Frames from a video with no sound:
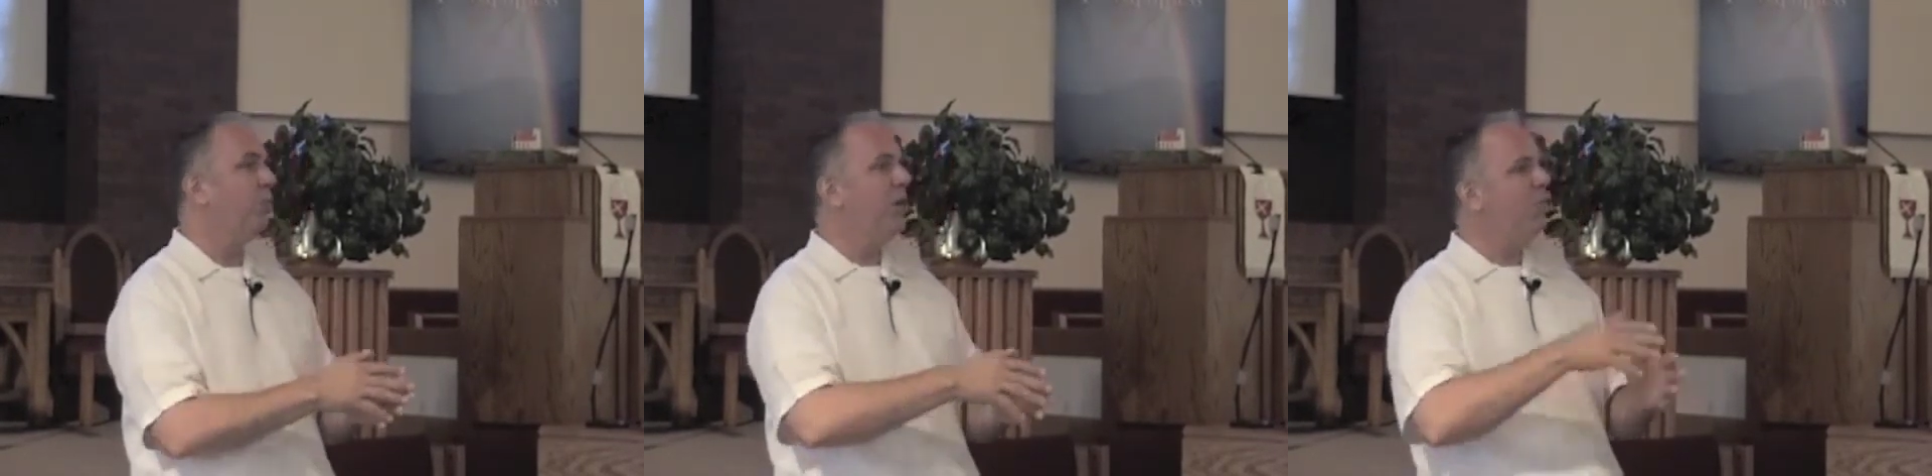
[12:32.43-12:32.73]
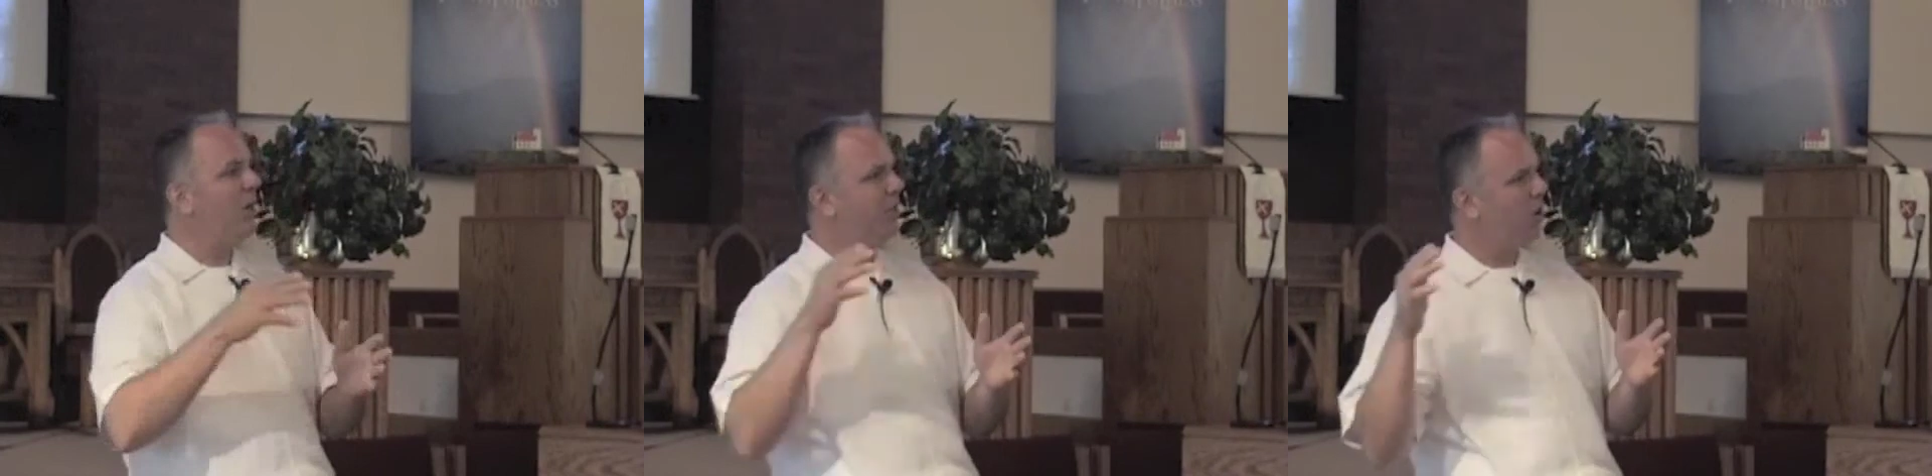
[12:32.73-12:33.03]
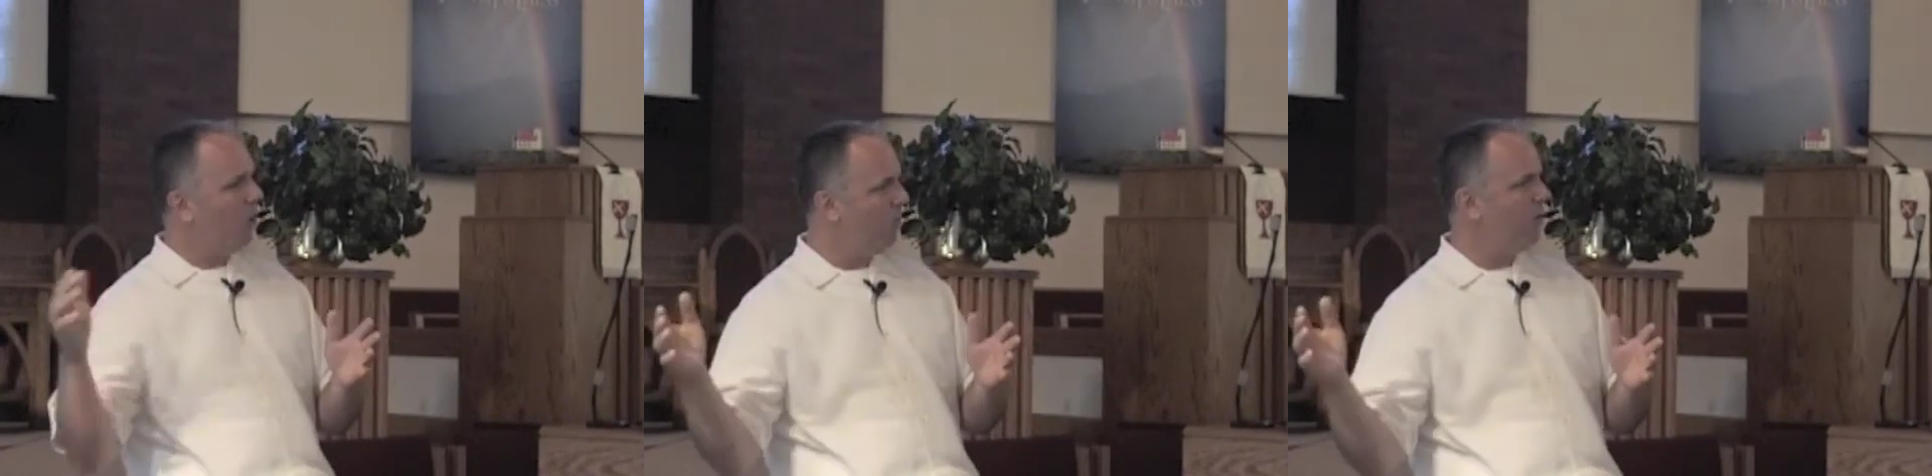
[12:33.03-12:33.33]
three weeks
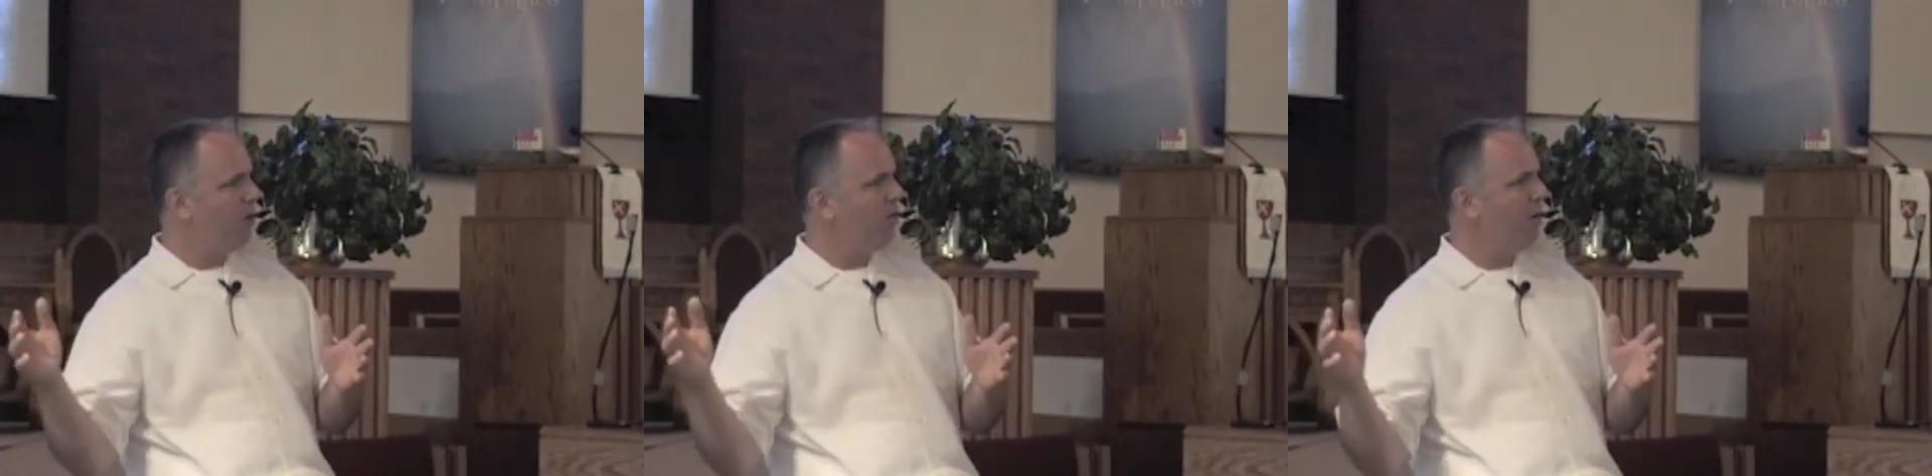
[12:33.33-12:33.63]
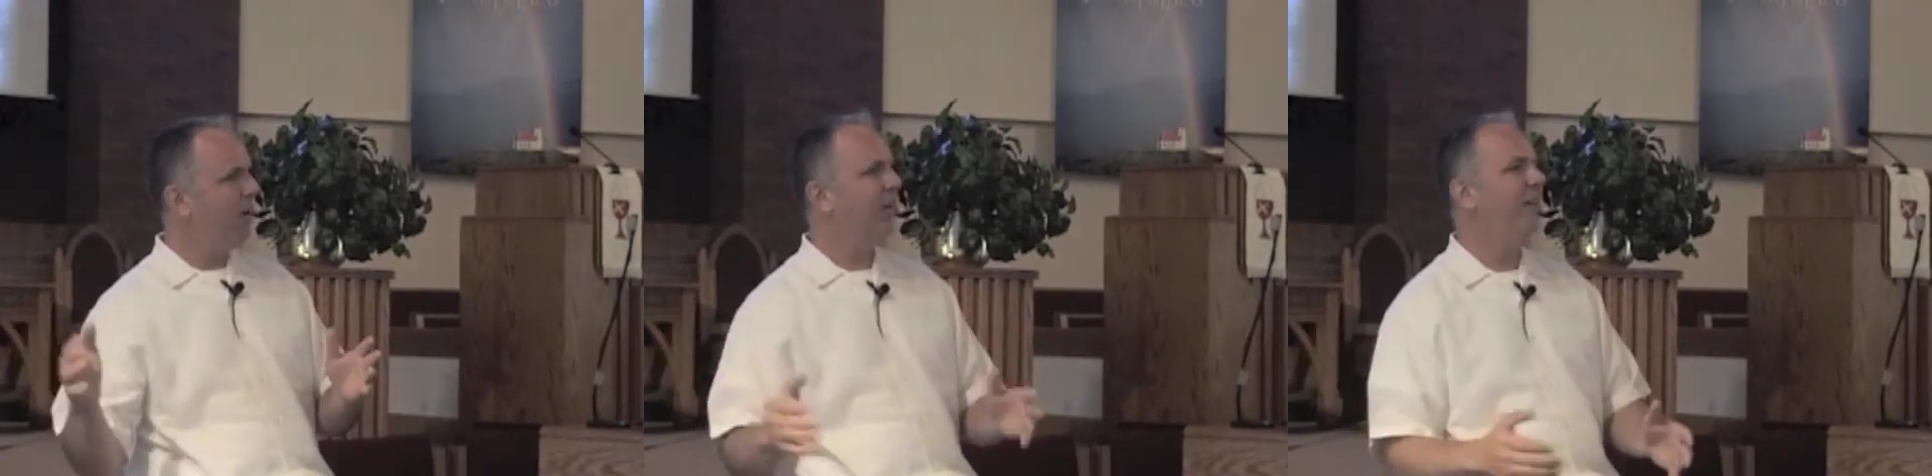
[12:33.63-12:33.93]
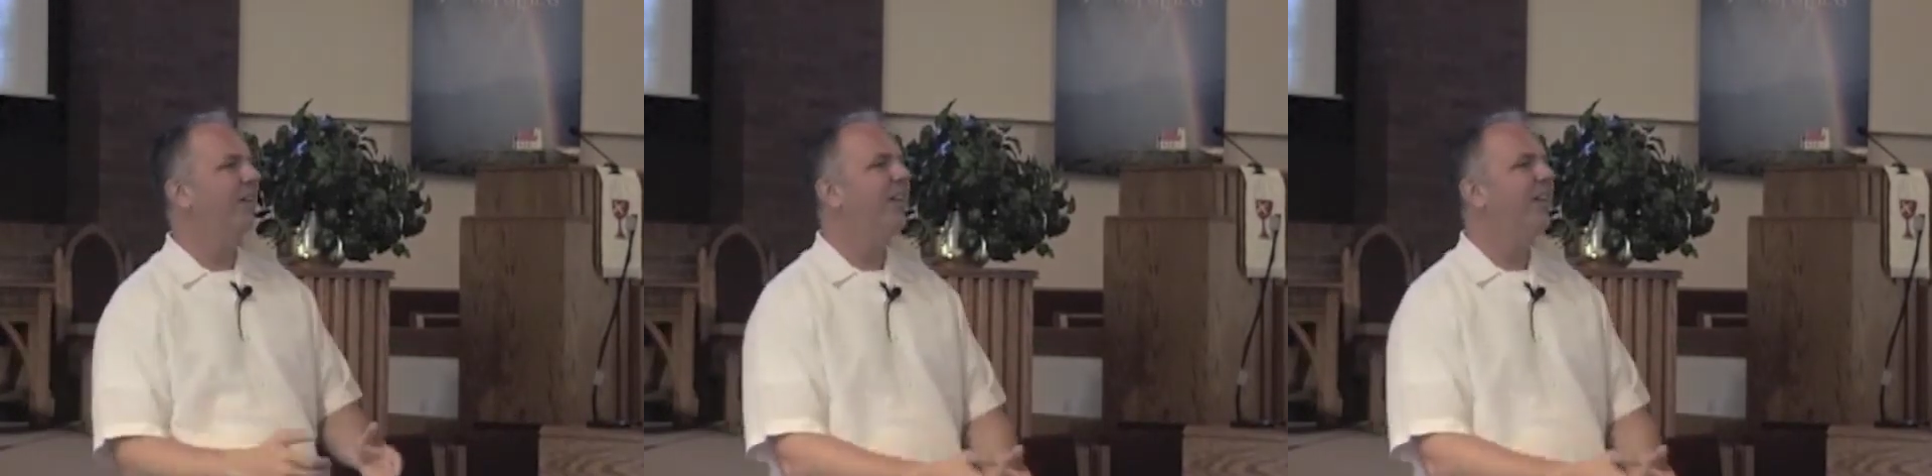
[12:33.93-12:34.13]
overdue